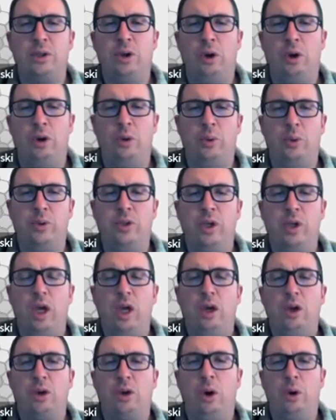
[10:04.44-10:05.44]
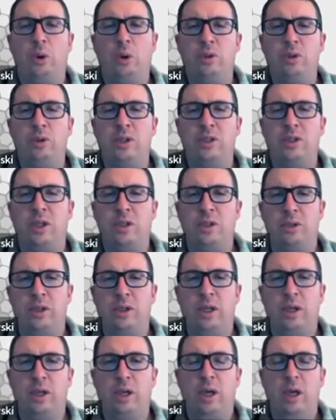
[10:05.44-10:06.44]
codes. Codes
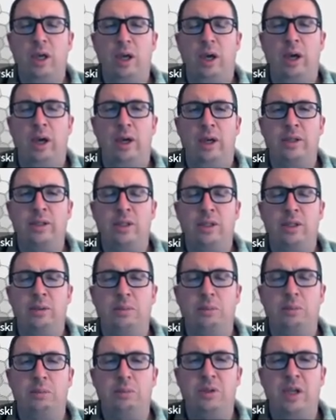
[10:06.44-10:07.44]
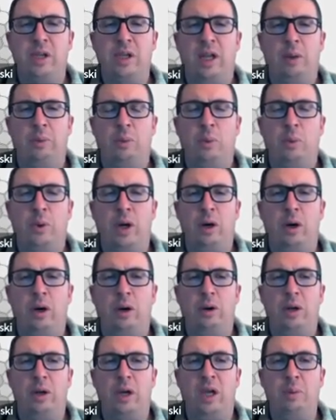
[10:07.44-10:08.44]
essentially is a setup
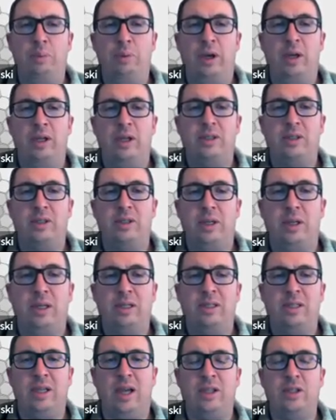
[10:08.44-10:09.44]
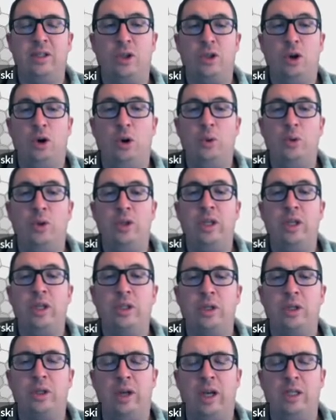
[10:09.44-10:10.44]
where A+ assigns a code to
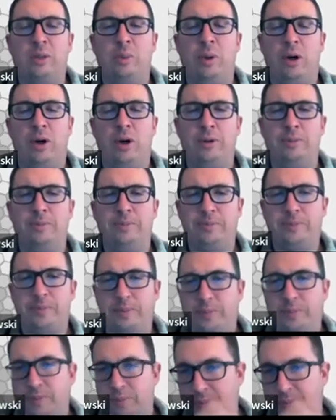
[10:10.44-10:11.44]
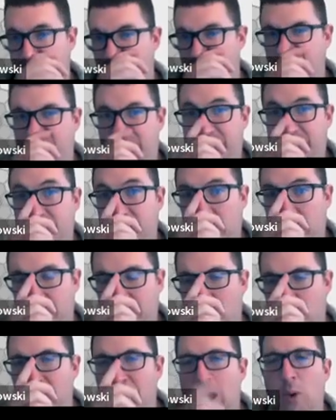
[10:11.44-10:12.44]
each class period
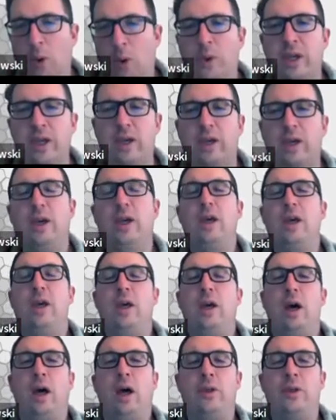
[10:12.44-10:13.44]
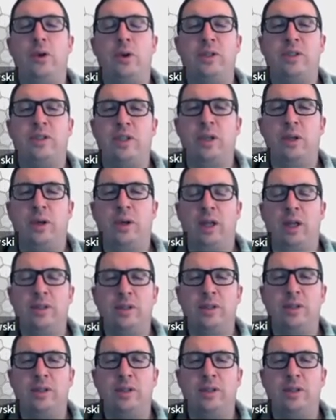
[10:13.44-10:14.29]
for that week. You can see you can't see